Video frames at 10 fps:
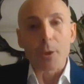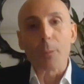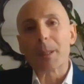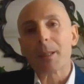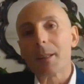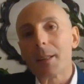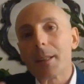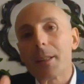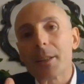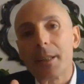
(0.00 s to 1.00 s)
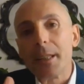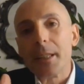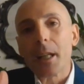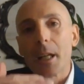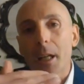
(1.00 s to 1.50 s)
So, but
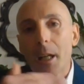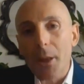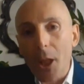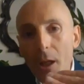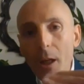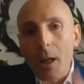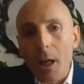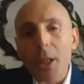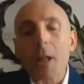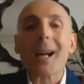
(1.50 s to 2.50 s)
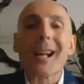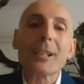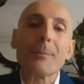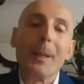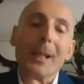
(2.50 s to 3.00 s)
the other
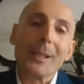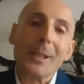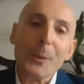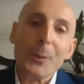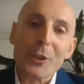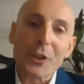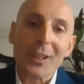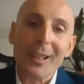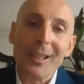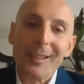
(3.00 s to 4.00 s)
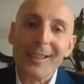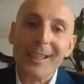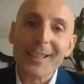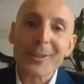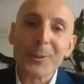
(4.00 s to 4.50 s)
aspect which
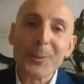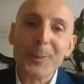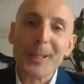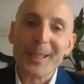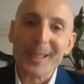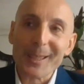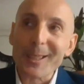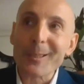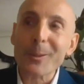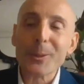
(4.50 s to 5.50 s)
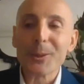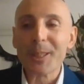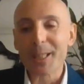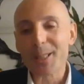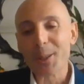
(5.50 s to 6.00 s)
needs to be
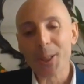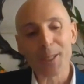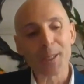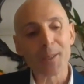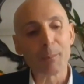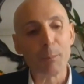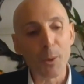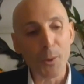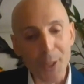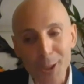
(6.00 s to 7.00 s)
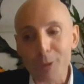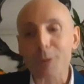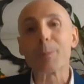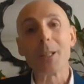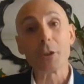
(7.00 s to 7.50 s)
understood is that both
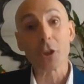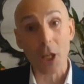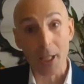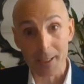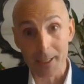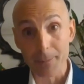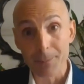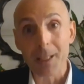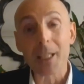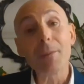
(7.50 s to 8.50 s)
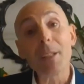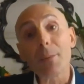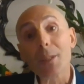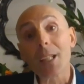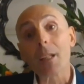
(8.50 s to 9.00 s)
Europe and China,
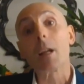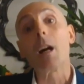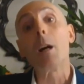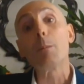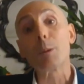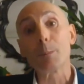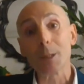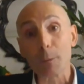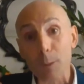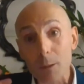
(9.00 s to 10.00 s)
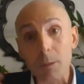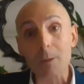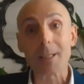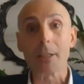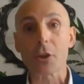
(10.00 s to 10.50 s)
even if they come from different
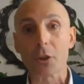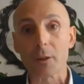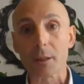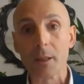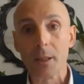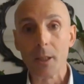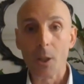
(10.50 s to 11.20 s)
positions